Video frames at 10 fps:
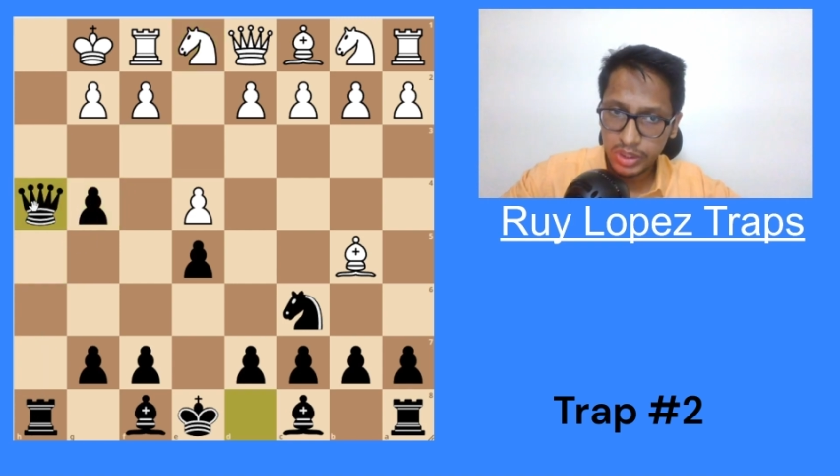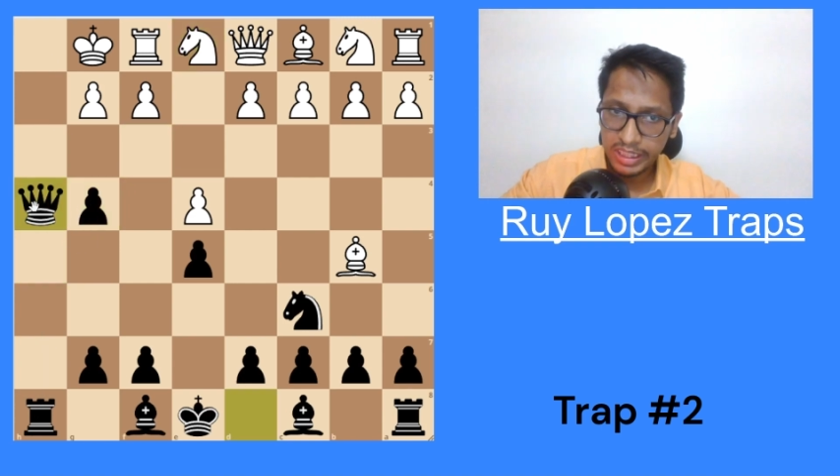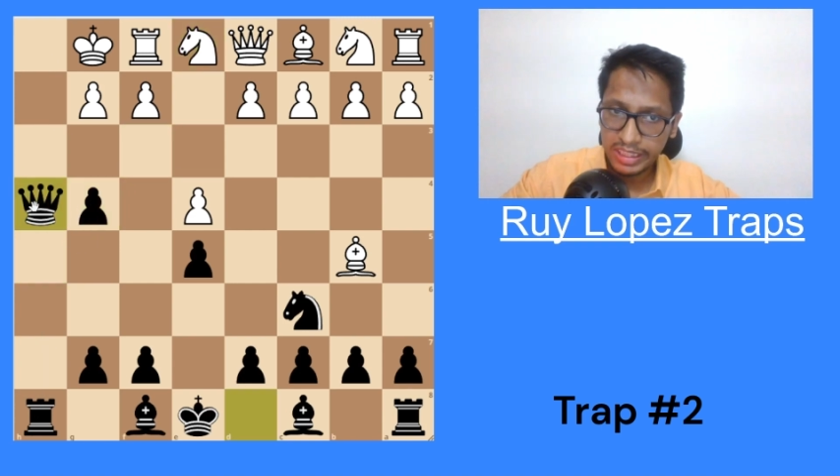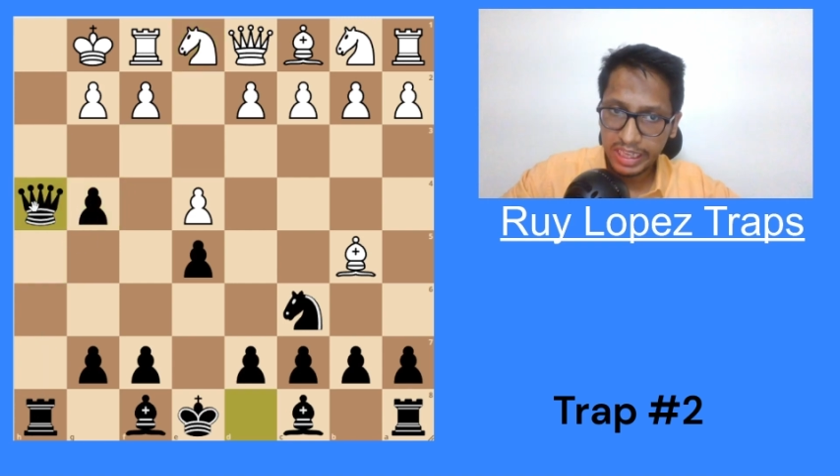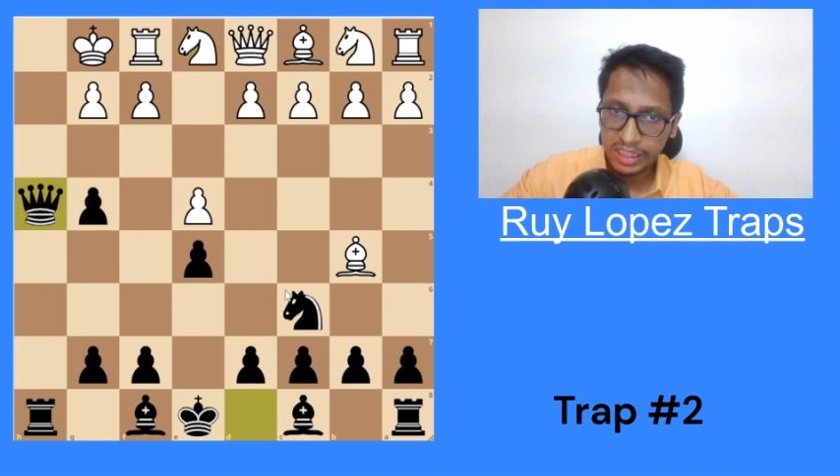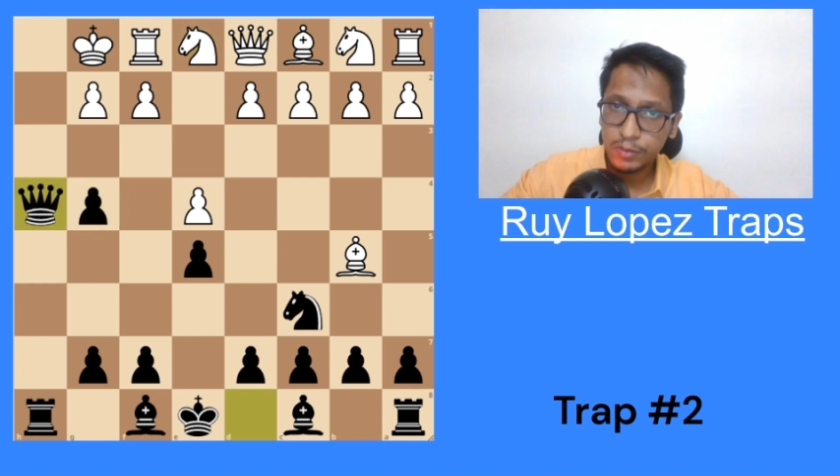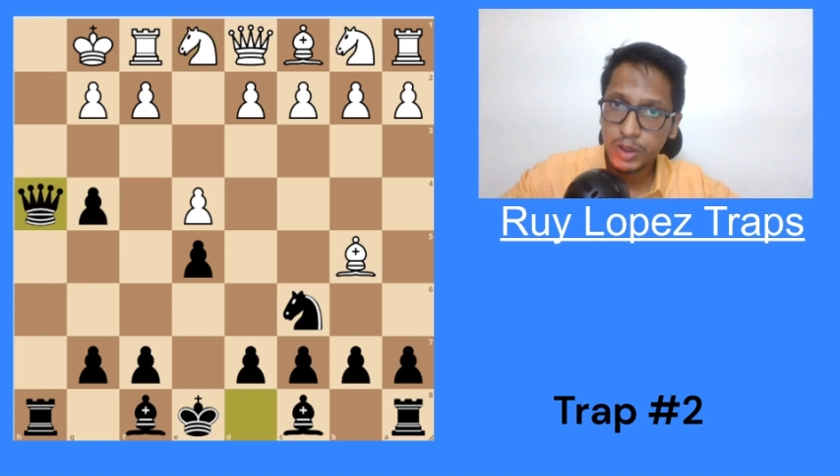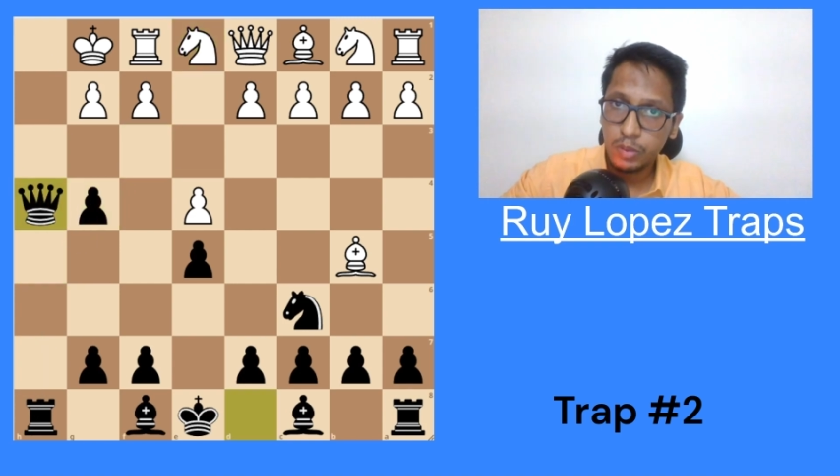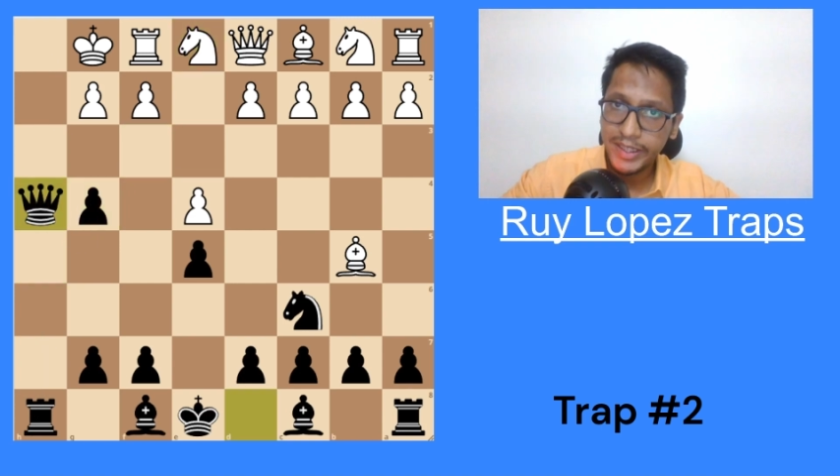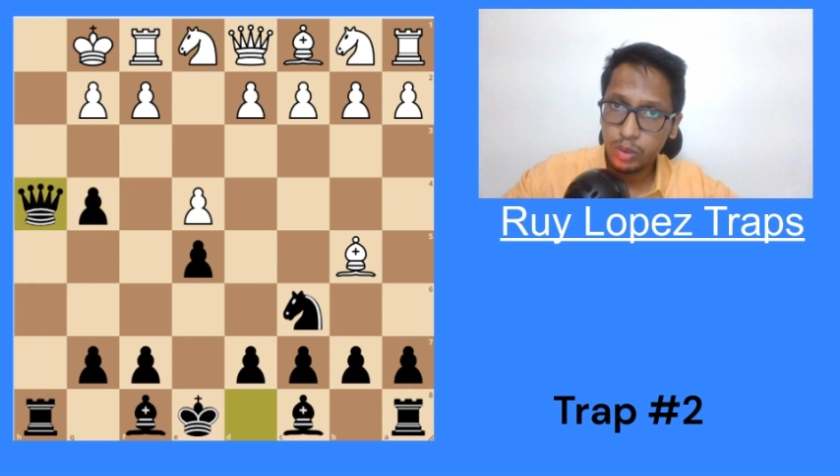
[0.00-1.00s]
the attack
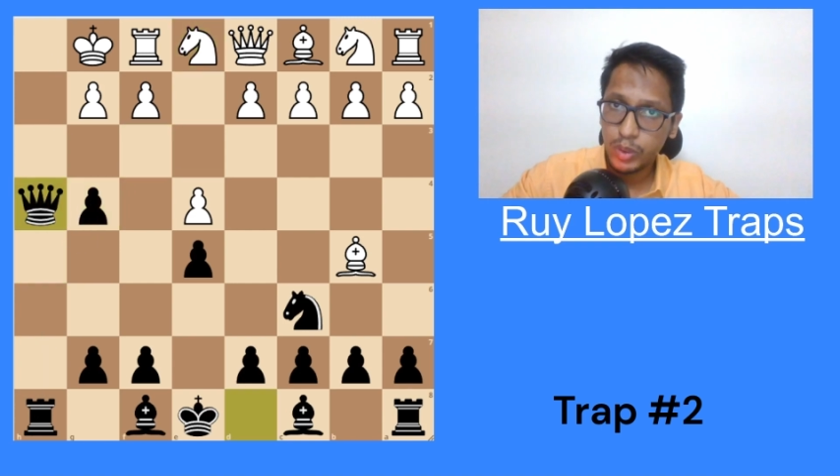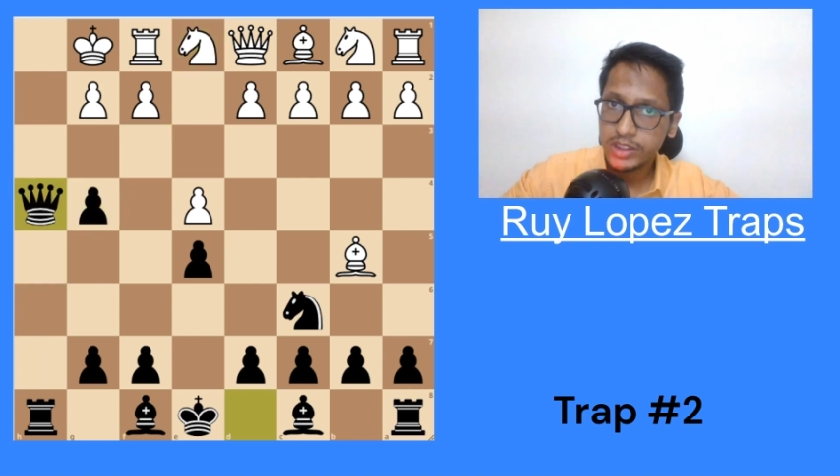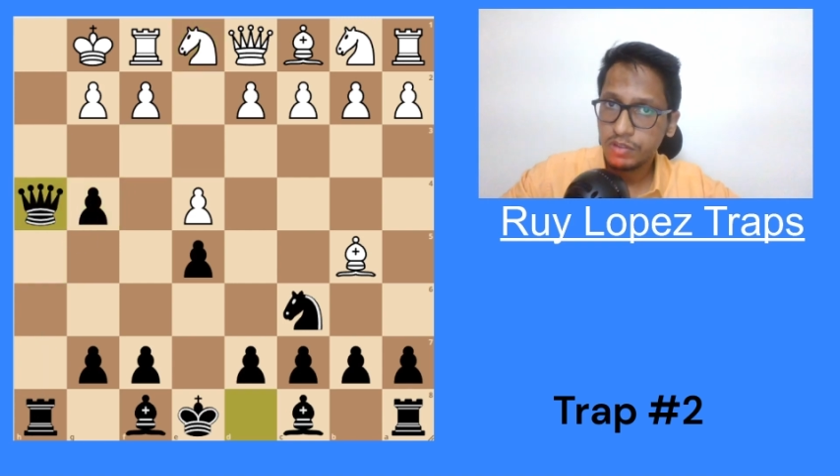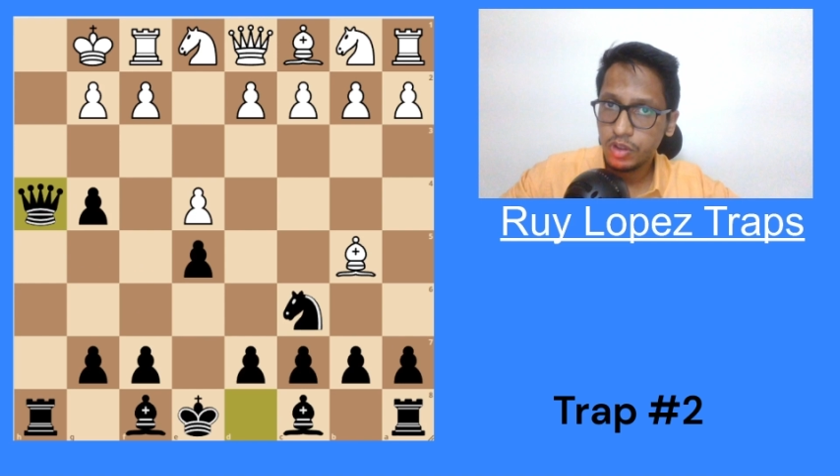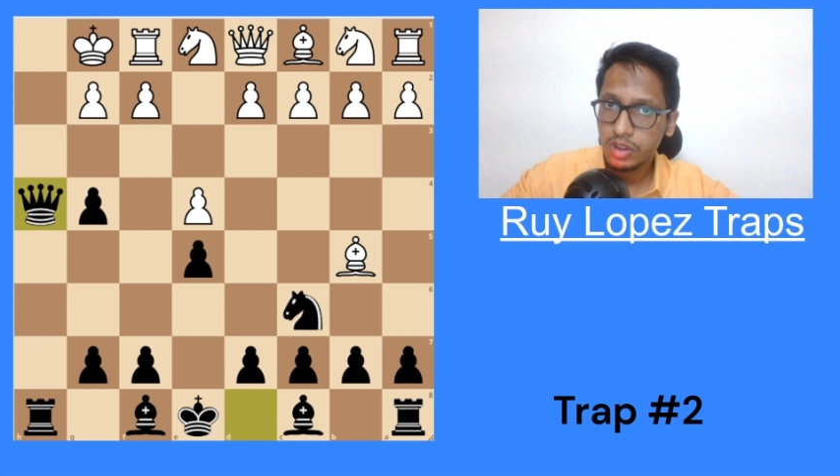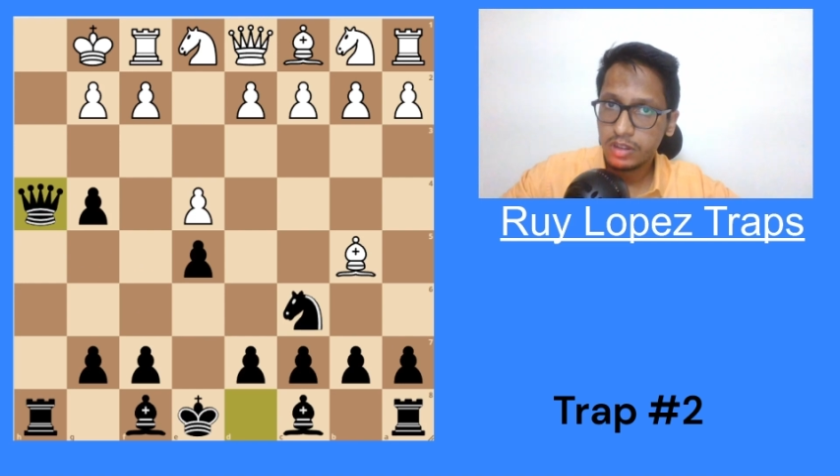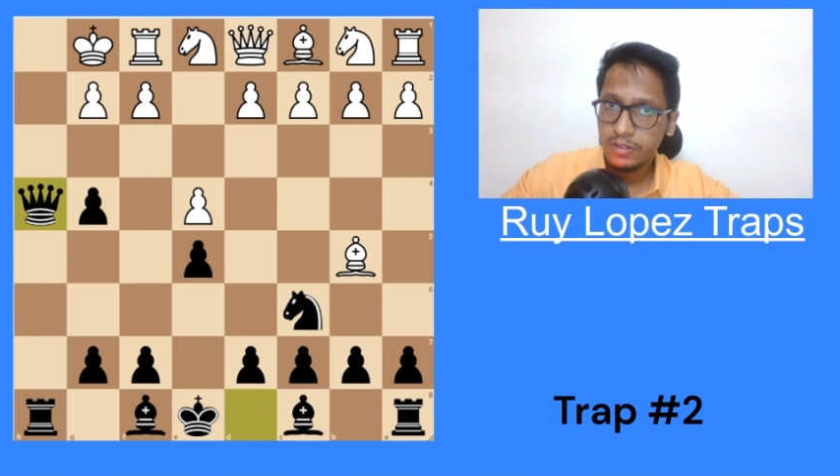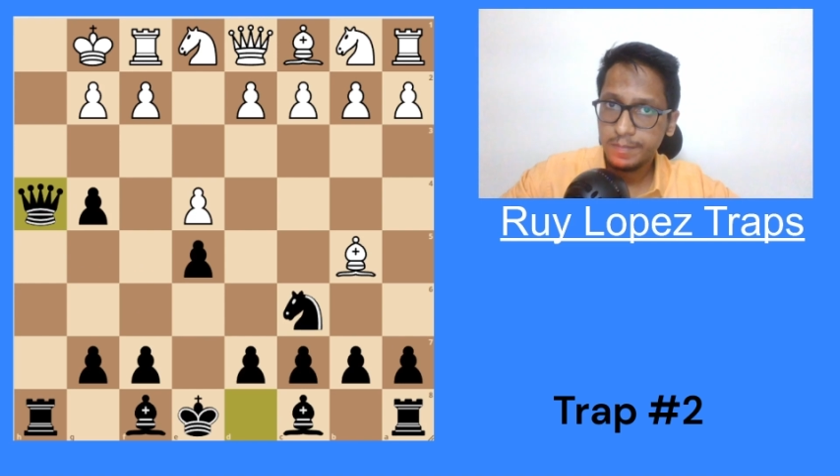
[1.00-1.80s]
with queen to h4.